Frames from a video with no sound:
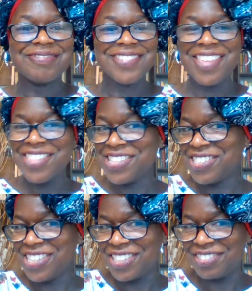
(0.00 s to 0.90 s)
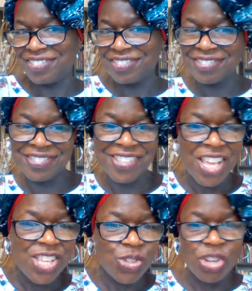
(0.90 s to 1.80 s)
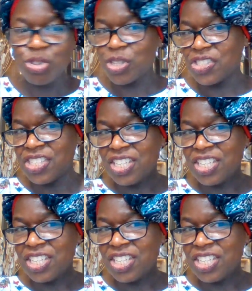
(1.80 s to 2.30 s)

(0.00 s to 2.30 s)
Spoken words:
And that's it. So as you can see,